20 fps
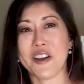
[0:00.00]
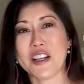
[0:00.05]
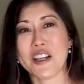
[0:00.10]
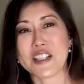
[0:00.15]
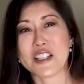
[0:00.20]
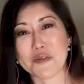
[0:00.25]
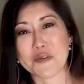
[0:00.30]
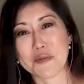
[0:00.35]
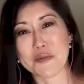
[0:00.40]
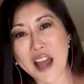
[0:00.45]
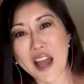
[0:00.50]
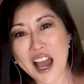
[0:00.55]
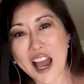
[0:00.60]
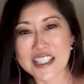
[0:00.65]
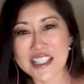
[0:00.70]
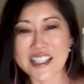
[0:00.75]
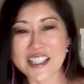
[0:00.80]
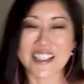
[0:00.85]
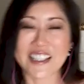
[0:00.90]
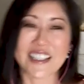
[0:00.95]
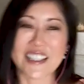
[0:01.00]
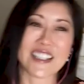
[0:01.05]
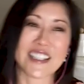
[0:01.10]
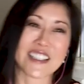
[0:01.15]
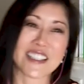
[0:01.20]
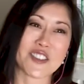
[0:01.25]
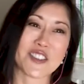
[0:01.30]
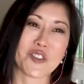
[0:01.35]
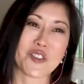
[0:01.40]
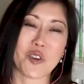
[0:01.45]

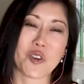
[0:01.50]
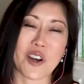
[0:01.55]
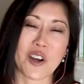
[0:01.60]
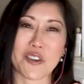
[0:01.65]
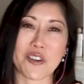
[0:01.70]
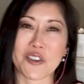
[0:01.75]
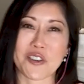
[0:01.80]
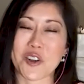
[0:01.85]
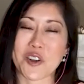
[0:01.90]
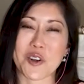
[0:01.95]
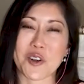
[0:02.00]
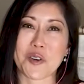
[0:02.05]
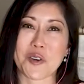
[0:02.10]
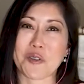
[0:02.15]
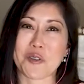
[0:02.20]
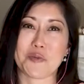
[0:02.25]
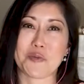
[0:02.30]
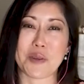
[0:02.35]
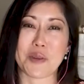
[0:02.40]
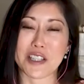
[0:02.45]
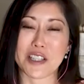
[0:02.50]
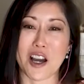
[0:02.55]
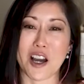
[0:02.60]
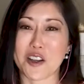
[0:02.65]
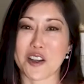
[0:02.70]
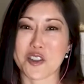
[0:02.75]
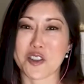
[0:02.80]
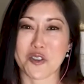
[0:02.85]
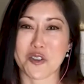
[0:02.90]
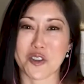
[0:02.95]
gymnastics, whatever,
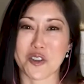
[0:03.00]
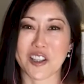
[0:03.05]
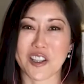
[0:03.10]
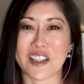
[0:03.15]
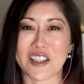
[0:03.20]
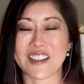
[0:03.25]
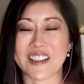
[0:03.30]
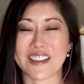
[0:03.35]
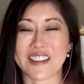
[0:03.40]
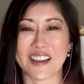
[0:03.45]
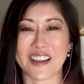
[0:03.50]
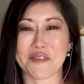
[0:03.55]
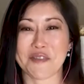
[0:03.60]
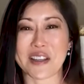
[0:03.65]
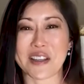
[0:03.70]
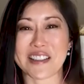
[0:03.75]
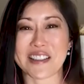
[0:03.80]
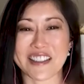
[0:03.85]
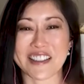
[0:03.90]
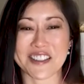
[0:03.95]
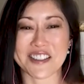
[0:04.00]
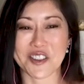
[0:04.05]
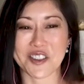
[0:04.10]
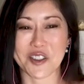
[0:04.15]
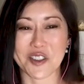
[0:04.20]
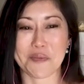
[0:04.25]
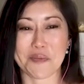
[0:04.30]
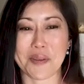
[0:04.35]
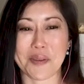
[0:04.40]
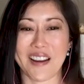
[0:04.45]
baton twirling like my
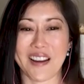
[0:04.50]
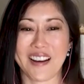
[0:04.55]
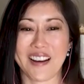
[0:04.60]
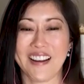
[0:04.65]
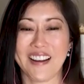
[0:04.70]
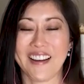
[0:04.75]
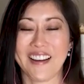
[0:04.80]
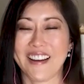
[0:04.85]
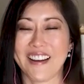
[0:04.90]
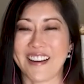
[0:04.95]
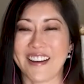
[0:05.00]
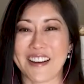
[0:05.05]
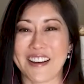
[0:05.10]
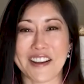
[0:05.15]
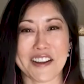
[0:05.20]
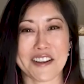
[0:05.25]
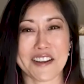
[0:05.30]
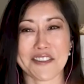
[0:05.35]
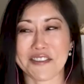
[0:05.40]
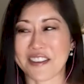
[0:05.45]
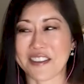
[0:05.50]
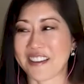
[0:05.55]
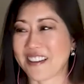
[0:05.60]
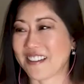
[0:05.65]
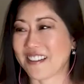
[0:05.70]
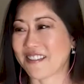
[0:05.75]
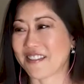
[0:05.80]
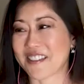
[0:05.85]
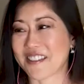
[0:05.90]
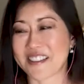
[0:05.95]
sister, but none of
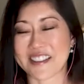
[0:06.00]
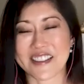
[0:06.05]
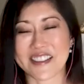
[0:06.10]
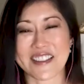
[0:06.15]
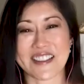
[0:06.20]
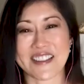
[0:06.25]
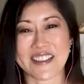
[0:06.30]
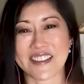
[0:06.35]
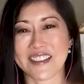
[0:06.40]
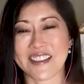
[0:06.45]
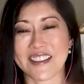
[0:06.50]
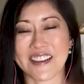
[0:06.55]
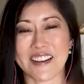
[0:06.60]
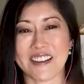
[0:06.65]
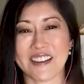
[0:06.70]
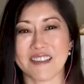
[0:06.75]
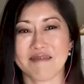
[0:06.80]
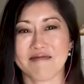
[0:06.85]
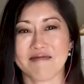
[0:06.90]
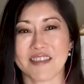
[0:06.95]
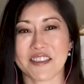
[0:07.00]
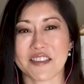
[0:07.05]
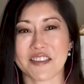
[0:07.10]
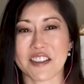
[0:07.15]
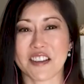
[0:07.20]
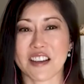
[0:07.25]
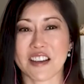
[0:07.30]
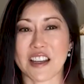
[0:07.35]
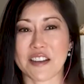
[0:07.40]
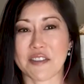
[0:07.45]
it was, it was
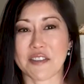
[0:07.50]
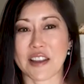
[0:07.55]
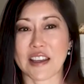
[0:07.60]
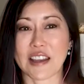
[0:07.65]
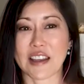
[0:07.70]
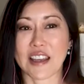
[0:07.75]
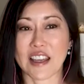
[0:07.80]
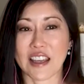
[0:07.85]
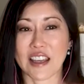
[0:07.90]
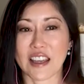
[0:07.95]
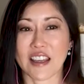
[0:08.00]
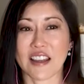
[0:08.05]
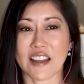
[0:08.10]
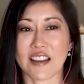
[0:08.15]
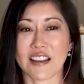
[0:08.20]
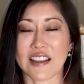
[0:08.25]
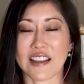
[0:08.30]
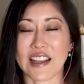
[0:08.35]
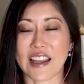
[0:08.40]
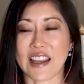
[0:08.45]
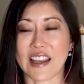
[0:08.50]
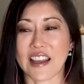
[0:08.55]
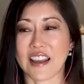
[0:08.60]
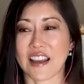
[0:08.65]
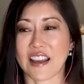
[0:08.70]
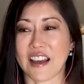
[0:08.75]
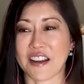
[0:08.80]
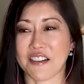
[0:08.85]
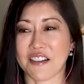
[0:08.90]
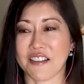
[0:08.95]
all kind of like,
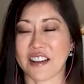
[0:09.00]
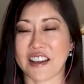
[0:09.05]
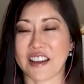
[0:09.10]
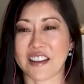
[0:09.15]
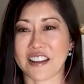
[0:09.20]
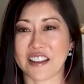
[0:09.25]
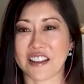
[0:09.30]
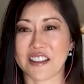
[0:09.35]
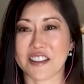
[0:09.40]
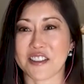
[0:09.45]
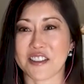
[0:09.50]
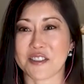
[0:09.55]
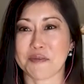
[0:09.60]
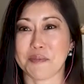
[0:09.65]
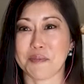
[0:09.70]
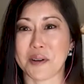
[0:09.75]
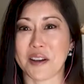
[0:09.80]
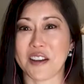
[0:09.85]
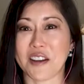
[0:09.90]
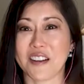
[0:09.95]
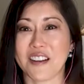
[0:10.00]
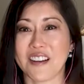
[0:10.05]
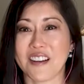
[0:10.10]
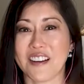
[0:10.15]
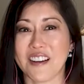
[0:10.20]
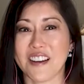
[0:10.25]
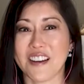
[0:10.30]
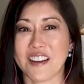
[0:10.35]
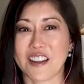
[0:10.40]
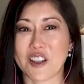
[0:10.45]
nah, I don't like this. But
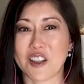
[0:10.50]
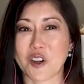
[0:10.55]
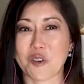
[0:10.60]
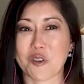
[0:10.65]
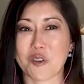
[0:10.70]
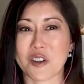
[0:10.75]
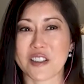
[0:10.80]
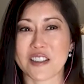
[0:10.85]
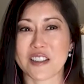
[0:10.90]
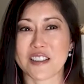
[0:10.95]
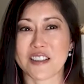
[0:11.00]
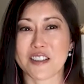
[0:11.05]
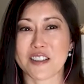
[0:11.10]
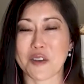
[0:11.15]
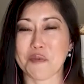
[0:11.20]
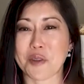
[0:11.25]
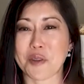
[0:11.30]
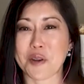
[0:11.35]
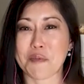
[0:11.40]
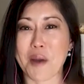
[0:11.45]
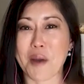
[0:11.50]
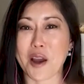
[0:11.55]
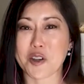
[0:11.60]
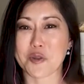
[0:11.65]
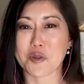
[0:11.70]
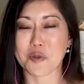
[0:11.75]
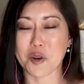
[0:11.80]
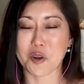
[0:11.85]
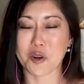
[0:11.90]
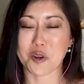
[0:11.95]
there was something
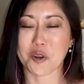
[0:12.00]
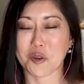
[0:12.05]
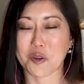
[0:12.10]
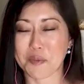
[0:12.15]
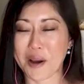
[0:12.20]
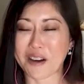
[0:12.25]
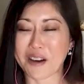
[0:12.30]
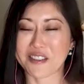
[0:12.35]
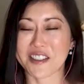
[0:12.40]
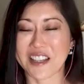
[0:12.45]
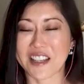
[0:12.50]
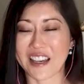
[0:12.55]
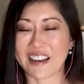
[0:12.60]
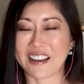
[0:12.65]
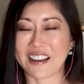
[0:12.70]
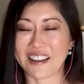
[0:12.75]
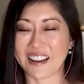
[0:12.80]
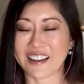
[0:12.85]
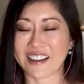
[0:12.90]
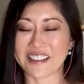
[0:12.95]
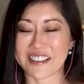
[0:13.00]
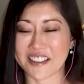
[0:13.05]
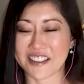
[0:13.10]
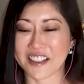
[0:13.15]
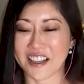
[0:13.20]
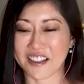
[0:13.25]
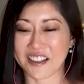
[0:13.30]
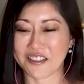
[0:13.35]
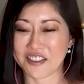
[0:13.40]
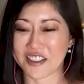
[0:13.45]
magical about skating that just
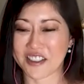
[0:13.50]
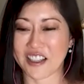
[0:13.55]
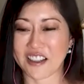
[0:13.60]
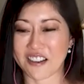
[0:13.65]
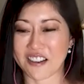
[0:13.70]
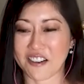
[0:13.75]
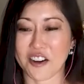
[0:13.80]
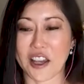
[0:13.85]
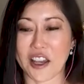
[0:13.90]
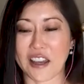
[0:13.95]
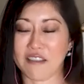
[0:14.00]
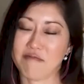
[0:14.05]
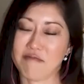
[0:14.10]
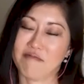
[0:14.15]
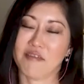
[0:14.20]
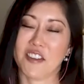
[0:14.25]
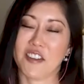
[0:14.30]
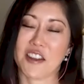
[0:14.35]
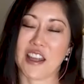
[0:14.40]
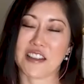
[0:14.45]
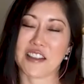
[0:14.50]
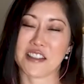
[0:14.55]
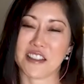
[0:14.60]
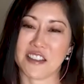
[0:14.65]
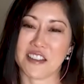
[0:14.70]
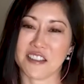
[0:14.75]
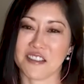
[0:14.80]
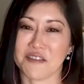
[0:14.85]
kind of was like, okay, well, that's it.